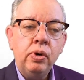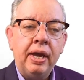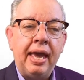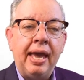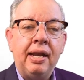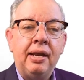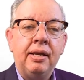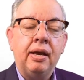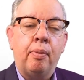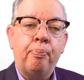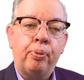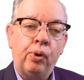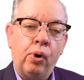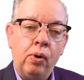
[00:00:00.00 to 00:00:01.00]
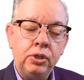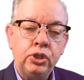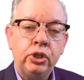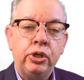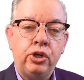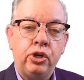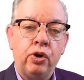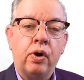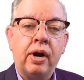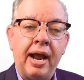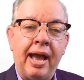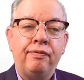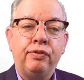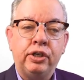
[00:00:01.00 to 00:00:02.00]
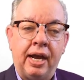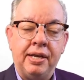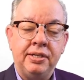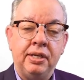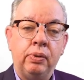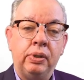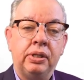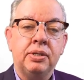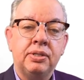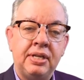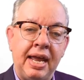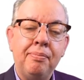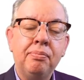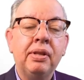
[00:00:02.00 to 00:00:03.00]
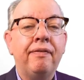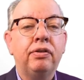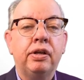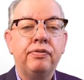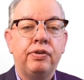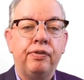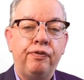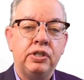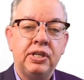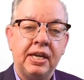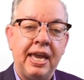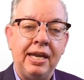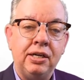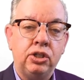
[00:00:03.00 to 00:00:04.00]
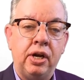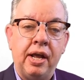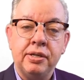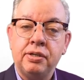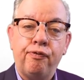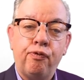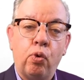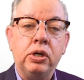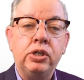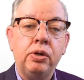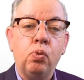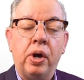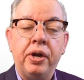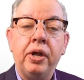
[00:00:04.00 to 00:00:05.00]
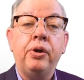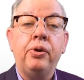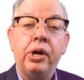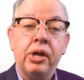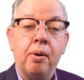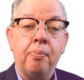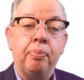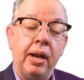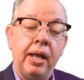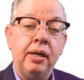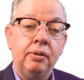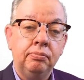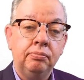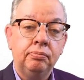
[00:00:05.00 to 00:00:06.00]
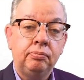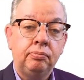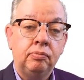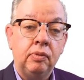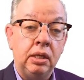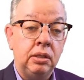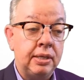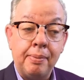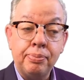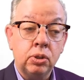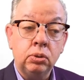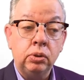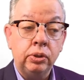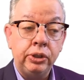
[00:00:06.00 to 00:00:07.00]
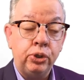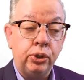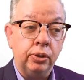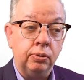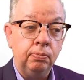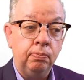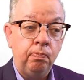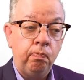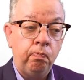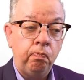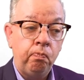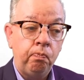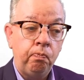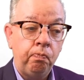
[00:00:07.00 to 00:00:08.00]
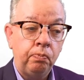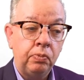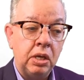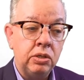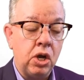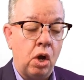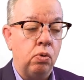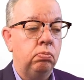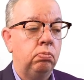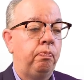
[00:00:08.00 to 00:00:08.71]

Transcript: can approach your advertising with the same level of sophistication as a Fortune 100 company. It's absolutely true. So,